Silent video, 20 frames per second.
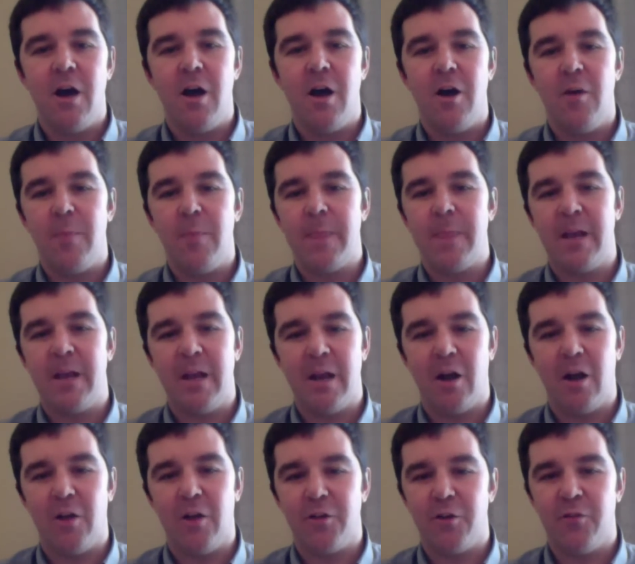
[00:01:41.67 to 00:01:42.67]
Um, it,
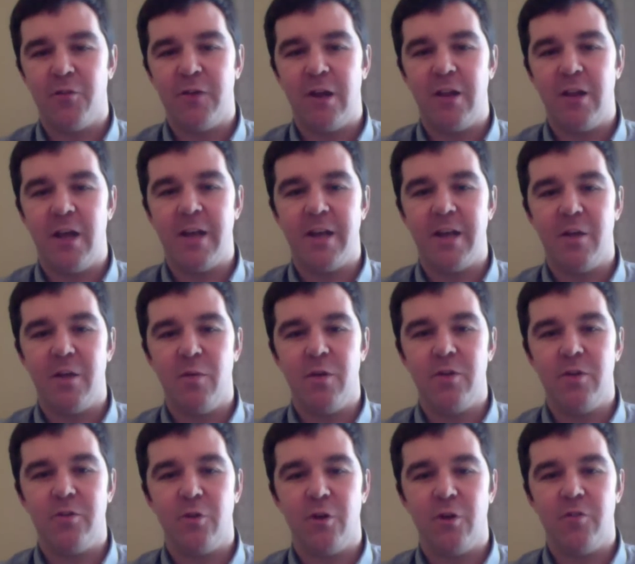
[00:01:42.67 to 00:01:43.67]
it, also felt like it
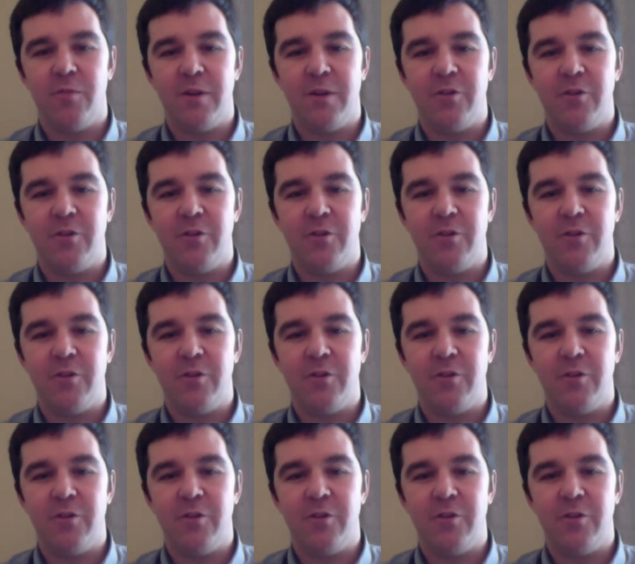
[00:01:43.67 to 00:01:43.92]
was sort of